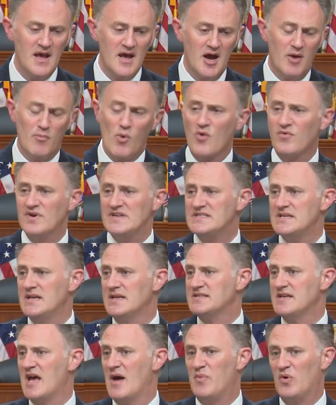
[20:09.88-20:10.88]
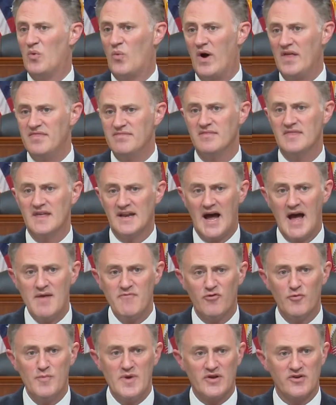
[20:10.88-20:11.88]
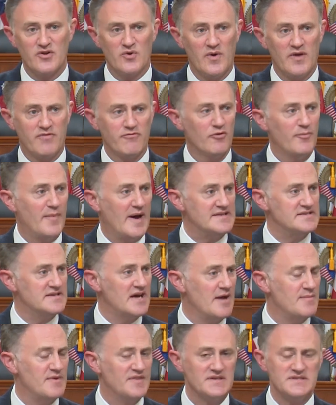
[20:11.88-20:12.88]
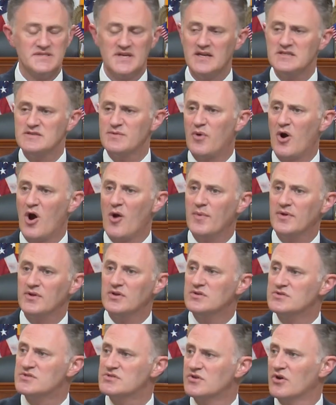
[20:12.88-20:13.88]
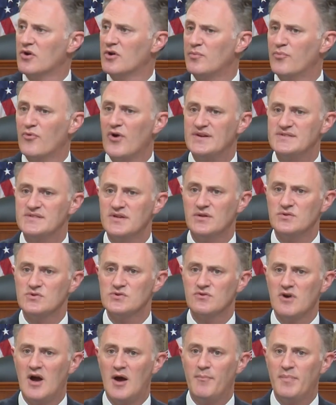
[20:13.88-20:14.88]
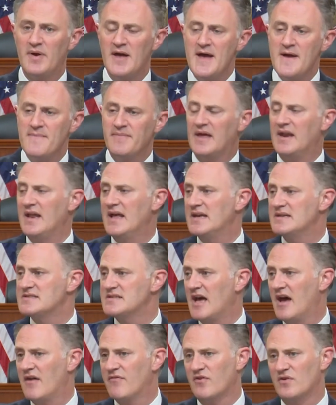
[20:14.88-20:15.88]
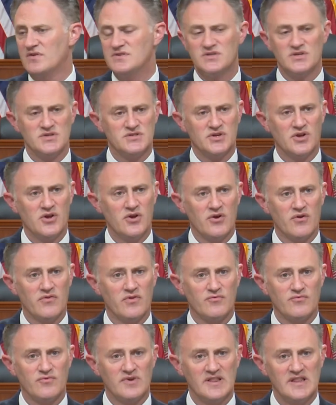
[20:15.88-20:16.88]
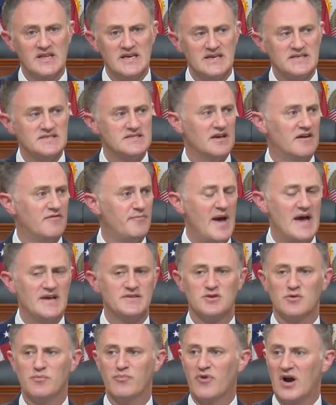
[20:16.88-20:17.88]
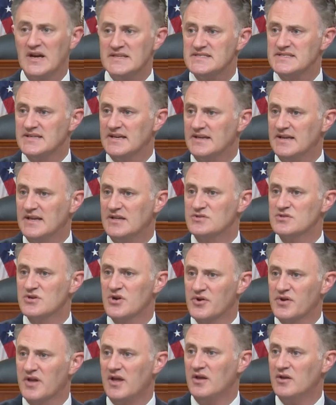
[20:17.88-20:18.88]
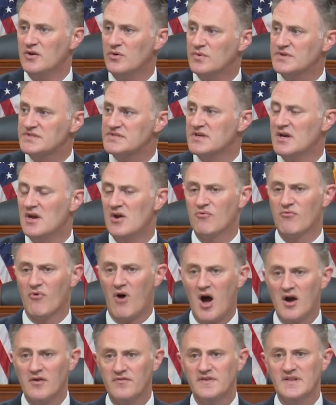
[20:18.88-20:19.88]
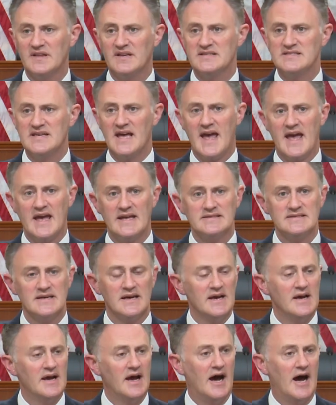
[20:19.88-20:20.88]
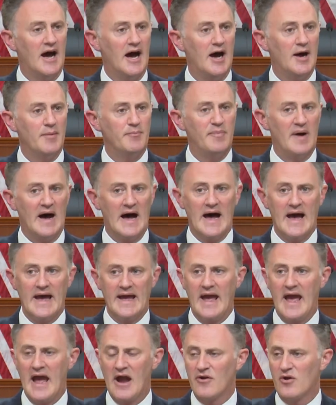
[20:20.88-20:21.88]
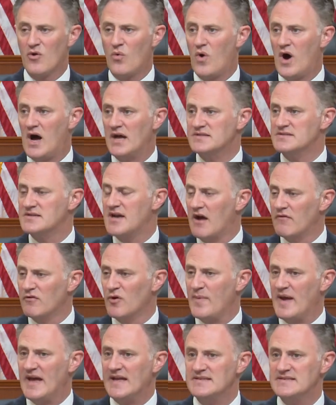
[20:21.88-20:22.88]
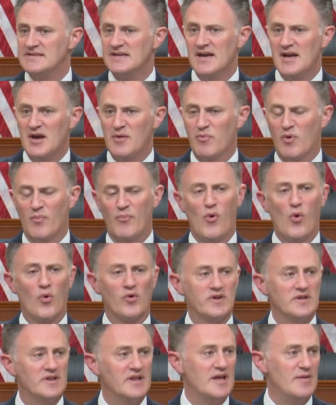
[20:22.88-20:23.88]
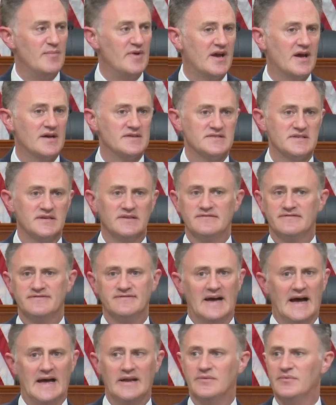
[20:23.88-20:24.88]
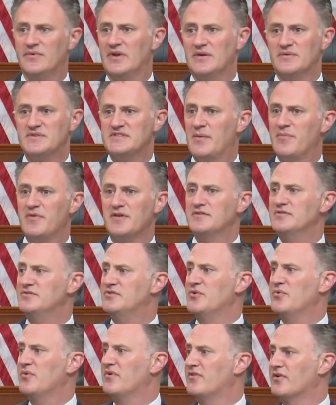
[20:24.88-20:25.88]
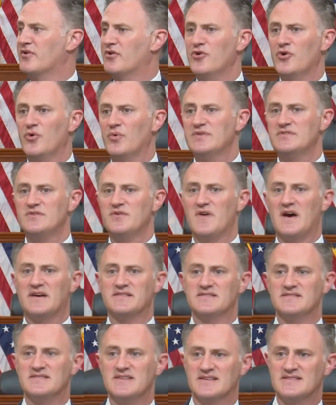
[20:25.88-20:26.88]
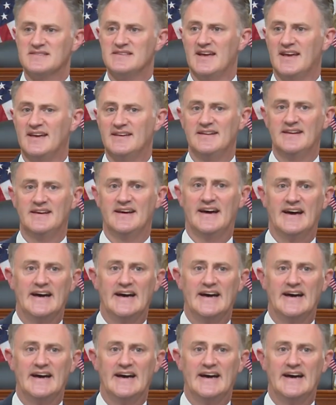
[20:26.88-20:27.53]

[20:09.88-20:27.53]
A more recent example, one that I'm familiar with from my time at the State Department, concerned President Trump and his efforts to secure the release of Pastor Brunson in Turkey, who was wrongfully detained by Erdogan's government, purportedly because of, I don't know, something to do with the coup in 2016.